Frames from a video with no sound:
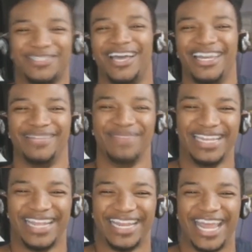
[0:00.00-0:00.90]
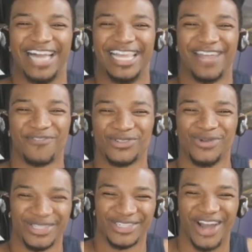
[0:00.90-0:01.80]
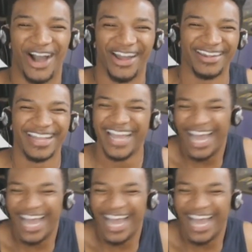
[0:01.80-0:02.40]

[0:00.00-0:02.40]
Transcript: Poseidon meeting in LA for TwitchCon?